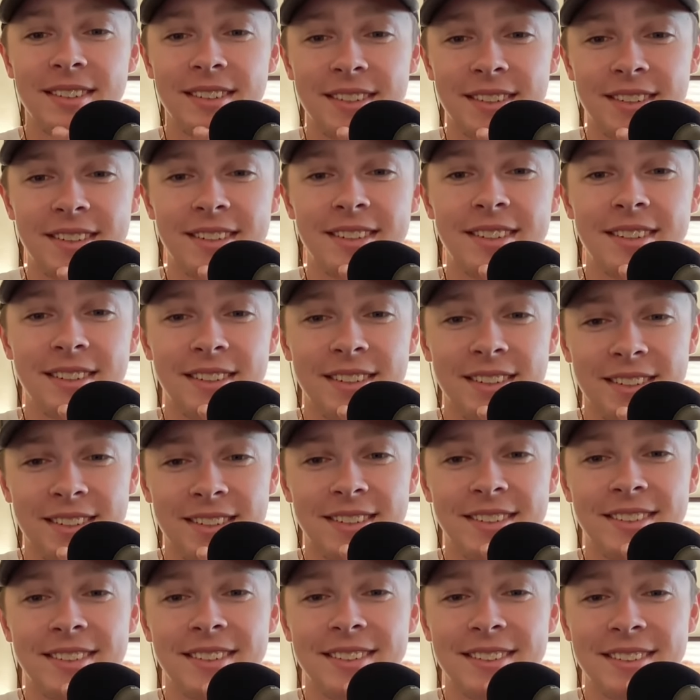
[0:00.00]

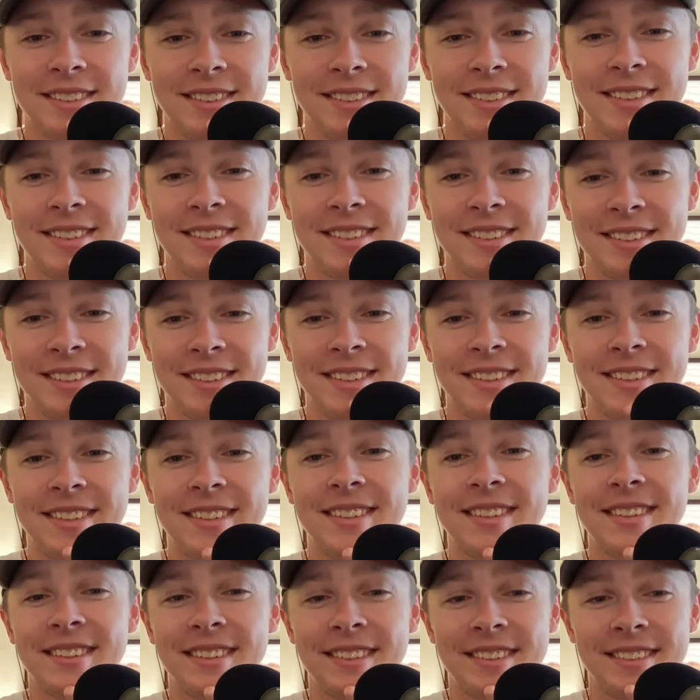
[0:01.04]

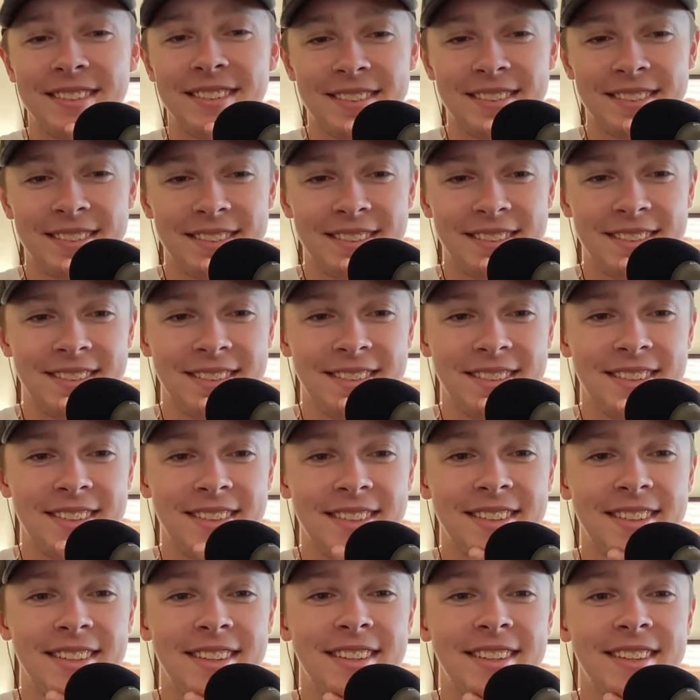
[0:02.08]

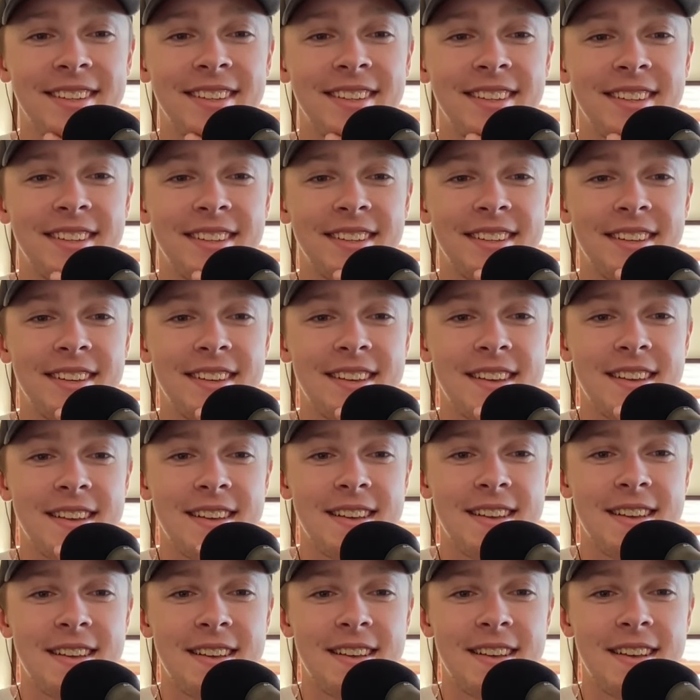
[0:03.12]

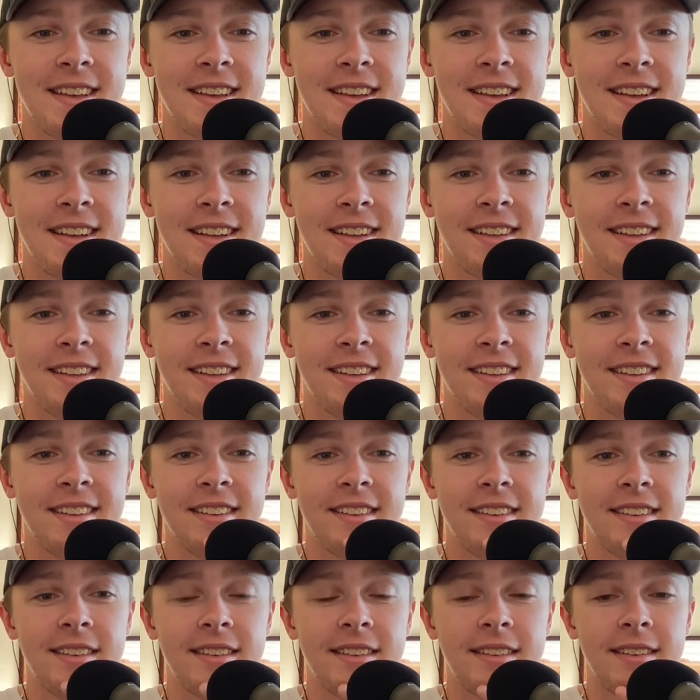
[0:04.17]

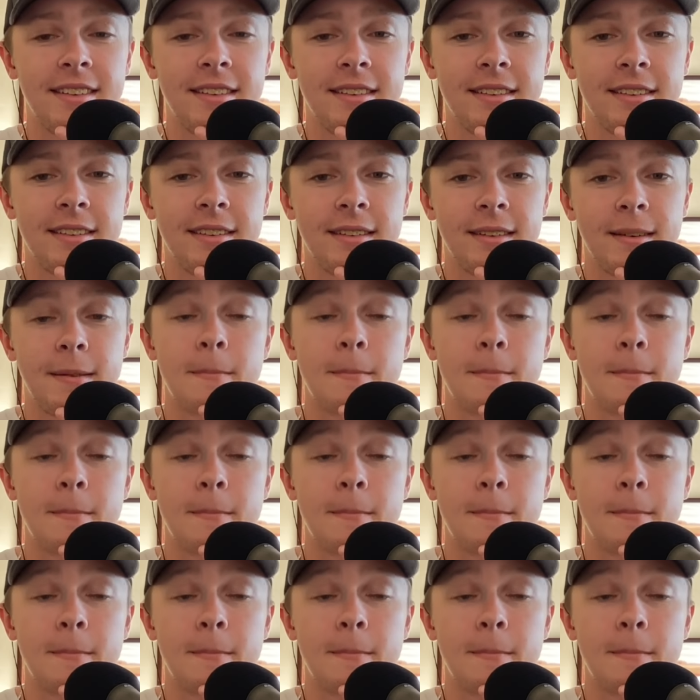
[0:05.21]
[no speech]